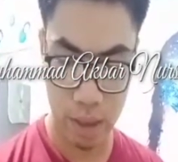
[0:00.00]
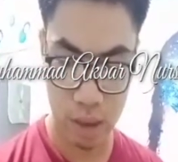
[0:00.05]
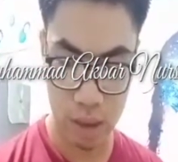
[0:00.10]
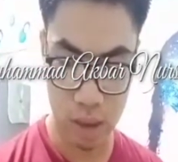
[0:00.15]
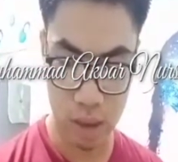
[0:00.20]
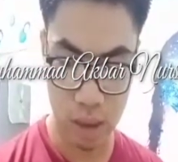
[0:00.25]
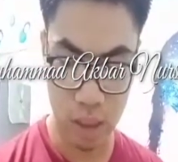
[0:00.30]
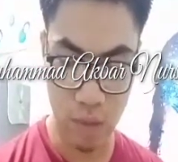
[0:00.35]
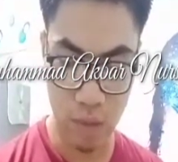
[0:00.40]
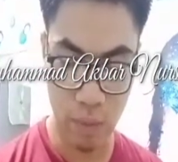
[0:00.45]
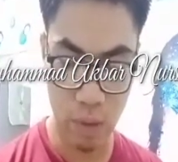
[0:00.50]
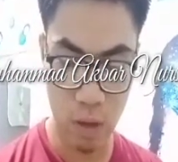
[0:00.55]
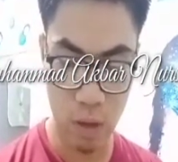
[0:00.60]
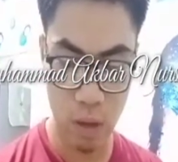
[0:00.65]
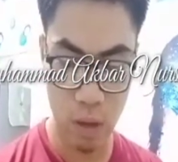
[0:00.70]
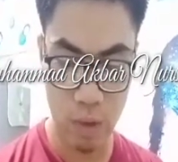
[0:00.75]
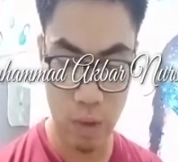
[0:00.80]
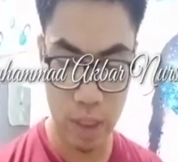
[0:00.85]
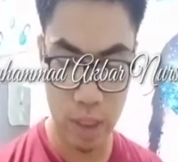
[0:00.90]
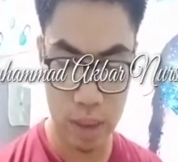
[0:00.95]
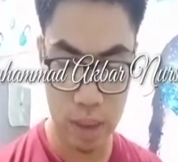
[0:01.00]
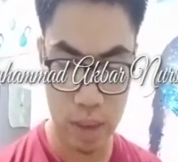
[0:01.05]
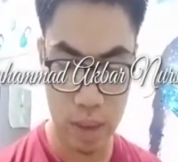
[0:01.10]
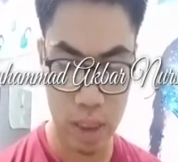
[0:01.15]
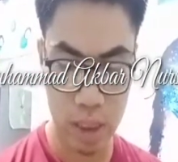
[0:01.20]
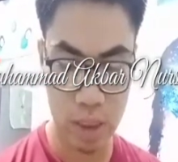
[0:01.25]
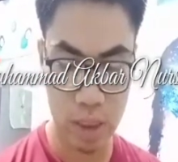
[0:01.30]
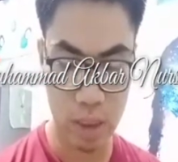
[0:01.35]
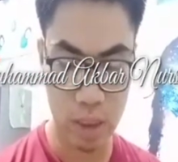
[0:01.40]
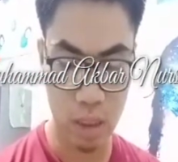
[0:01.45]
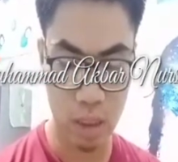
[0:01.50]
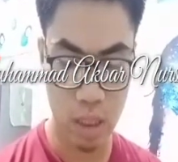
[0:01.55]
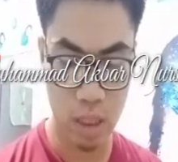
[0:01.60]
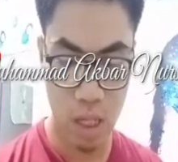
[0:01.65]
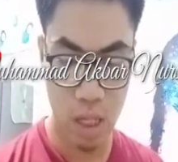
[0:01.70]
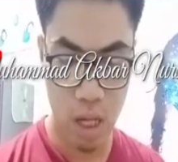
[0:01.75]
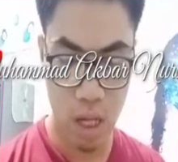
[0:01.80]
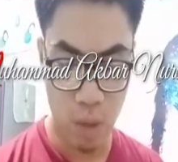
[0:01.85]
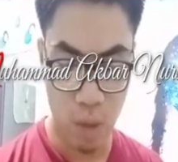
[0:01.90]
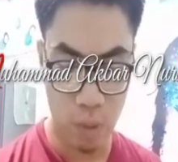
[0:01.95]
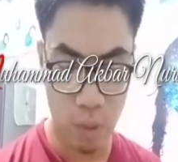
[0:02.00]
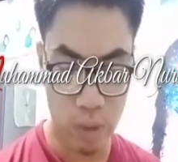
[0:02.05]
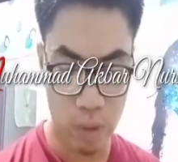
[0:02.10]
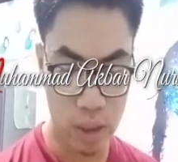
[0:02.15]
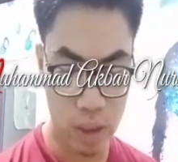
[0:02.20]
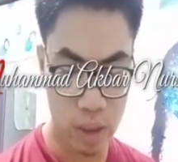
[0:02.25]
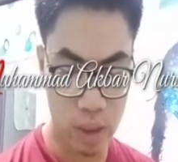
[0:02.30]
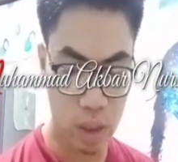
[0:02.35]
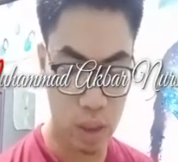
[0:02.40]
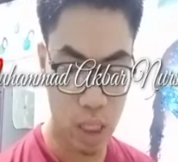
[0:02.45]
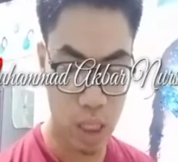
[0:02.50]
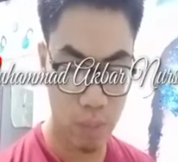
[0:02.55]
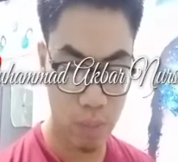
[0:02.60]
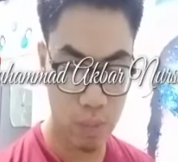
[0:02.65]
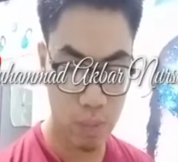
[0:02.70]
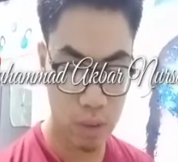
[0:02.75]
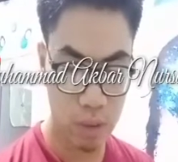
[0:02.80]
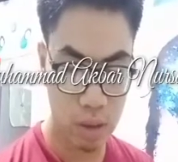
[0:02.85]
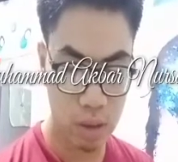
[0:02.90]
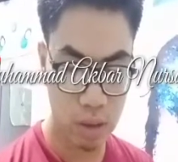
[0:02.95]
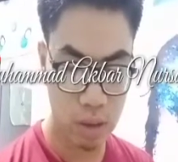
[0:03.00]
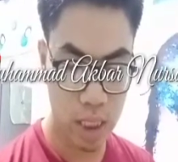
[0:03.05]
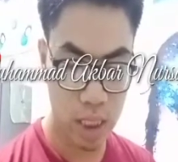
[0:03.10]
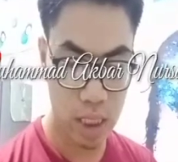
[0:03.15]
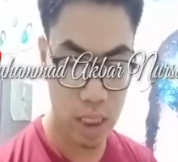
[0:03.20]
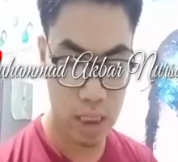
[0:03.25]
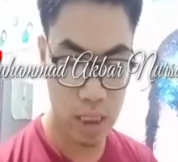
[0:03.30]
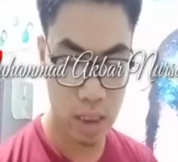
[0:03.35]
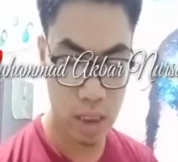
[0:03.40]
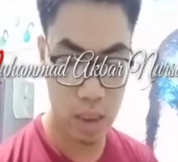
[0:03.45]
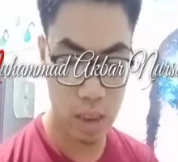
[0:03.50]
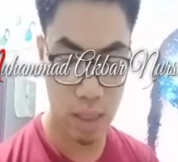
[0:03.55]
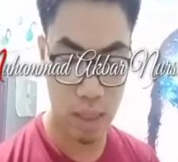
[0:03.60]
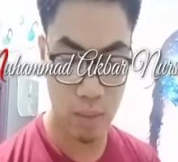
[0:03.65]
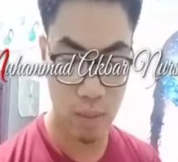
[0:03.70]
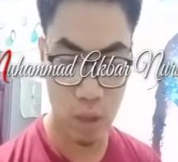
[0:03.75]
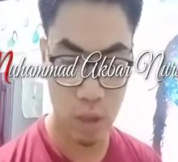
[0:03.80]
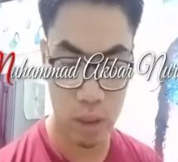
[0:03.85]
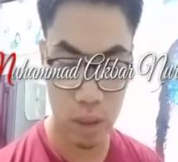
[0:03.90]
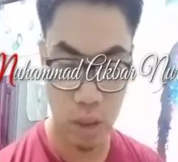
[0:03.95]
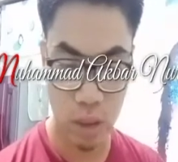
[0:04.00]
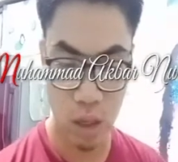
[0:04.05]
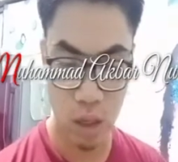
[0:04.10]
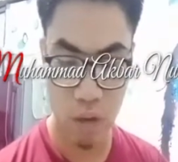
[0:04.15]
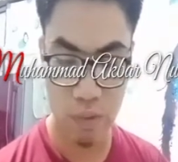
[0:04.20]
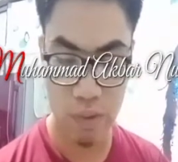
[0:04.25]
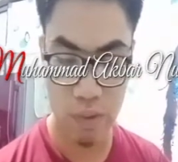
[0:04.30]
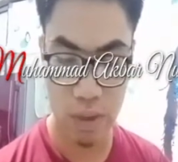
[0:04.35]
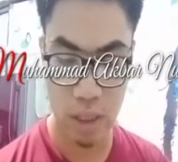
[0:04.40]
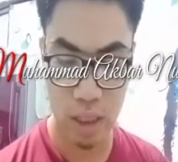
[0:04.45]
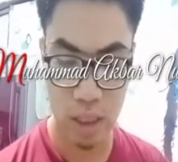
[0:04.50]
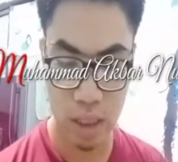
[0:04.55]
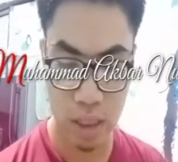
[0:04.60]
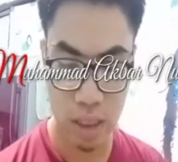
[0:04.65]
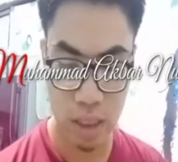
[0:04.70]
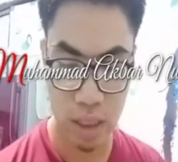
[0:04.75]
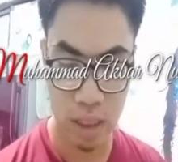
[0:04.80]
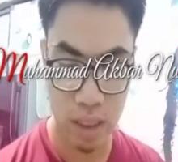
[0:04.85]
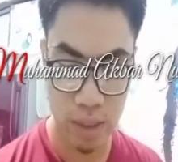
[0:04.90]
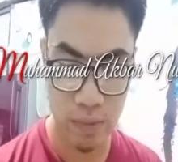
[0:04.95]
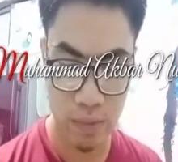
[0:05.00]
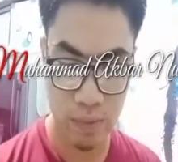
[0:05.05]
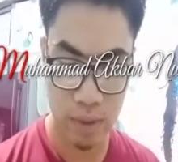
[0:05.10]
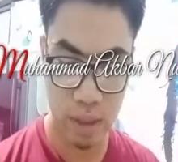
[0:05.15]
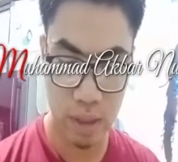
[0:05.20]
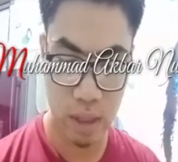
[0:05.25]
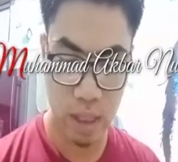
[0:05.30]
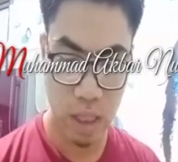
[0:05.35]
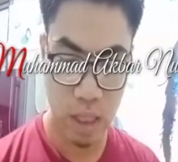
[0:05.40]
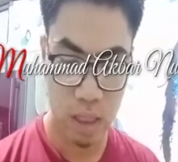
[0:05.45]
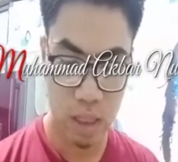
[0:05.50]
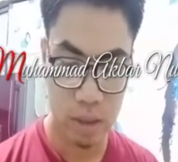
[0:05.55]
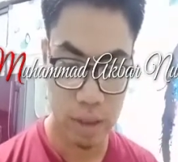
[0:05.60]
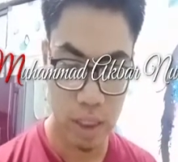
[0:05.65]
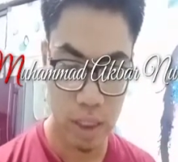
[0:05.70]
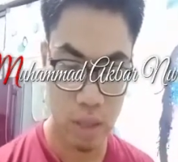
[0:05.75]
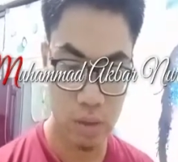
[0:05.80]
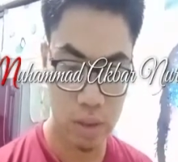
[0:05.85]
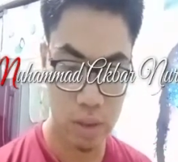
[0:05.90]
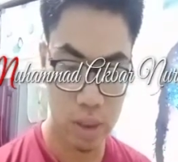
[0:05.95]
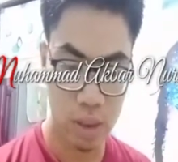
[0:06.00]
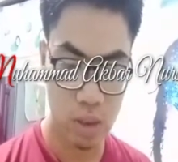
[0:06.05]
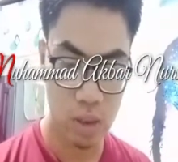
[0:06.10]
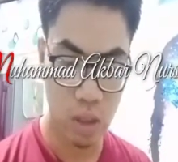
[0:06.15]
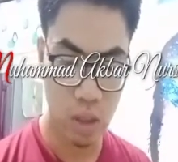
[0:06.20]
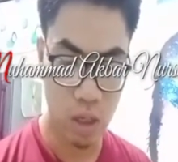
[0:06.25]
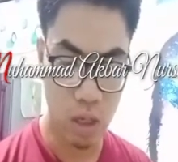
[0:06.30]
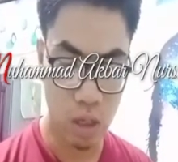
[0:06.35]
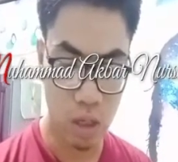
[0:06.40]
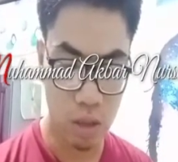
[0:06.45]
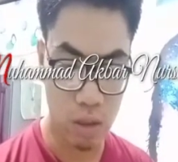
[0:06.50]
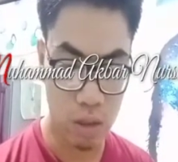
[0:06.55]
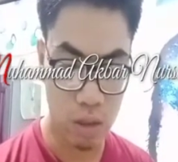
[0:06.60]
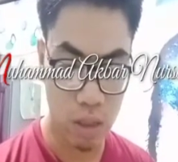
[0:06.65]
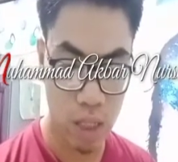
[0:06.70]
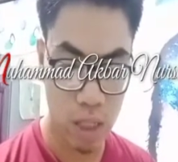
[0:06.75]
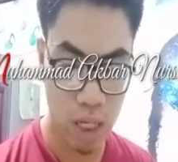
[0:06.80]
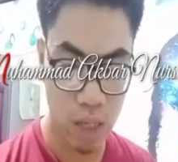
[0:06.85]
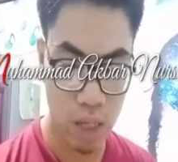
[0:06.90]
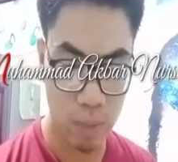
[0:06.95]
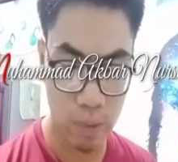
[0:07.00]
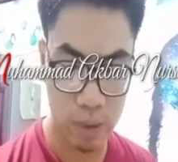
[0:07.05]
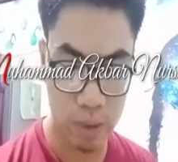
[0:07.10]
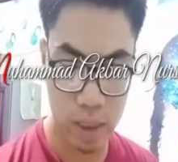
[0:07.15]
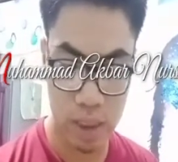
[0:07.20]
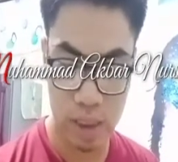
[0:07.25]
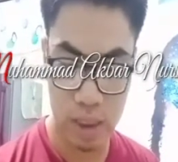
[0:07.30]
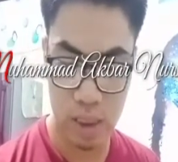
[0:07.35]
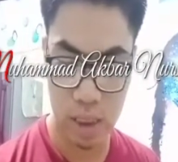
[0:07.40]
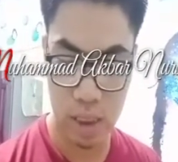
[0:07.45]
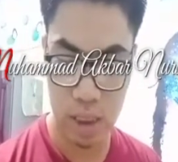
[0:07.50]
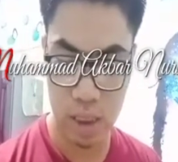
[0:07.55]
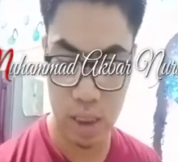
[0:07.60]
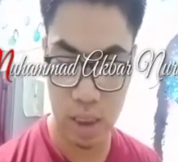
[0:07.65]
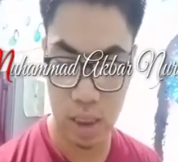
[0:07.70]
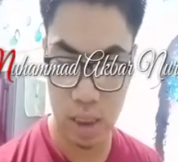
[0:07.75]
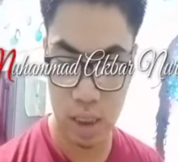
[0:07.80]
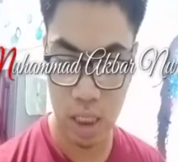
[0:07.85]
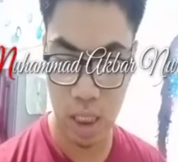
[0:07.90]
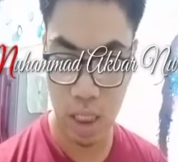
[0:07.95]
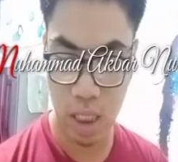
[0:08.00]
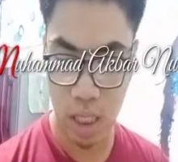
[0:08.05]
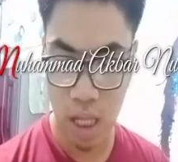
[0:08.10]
the following section. We describe six somewhat overlapping theories or hypotheses